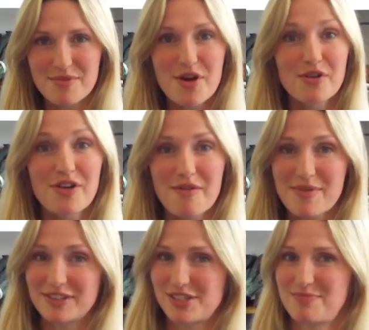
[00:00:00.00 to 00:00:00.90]
I'm known
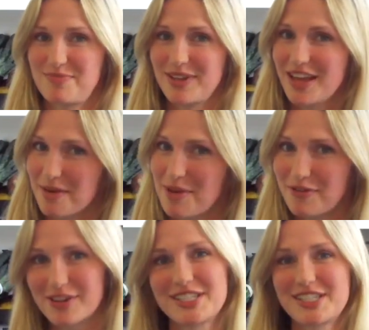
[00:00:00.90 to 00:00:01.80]
amongst a lot of my
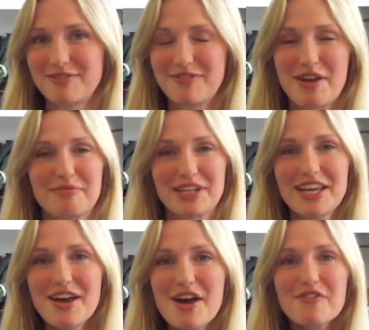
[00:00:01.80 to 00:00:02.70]
friends and family
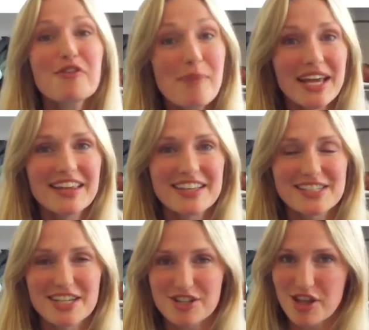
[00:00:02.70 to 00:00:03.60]
for making
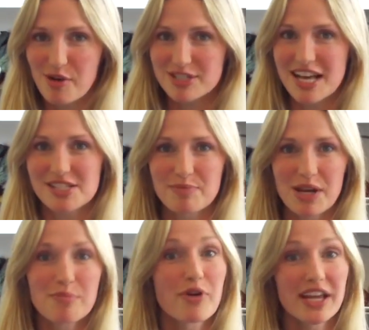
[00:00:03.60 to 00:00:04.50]
this dish, and they always ask
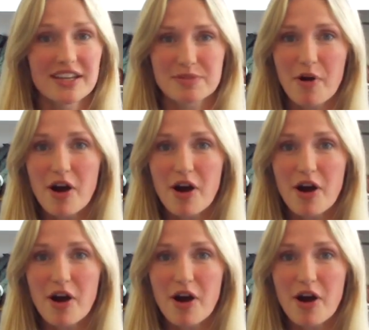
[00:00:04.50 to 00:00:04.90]
me to bring it to